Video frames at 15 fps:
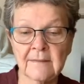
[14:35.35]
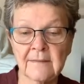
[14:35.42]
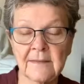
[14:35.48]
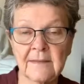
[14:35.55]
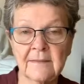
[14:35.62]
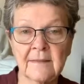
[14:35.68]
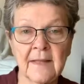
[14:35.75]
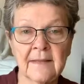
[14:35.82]

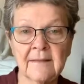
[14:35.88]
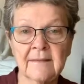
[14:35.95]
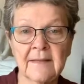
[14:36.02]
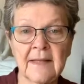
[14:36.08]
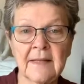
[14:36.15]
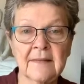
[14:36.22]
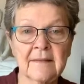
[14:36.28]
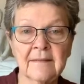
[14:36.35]
he's not
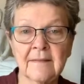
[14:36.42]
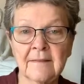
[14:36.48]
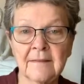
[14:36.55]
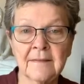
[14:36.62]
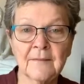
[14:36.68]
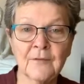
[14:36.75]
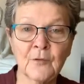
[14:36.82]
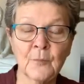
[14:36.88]
saying this is
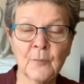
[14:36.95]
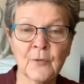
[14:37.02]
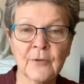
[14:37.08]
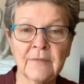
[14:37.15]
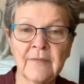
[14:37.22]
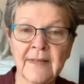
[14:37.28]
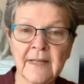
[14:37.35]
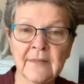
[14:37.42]
a super
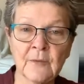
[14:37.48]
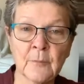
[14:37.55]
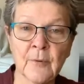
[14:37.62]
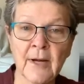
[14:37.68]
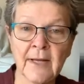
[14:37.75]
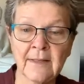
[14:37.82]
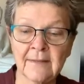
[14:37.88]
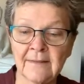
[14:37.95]
advanced
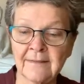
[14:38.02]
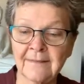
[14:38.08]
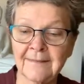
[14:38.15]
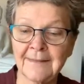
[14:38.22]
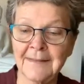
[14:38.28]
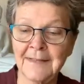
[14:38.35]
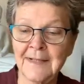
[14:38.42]
practice.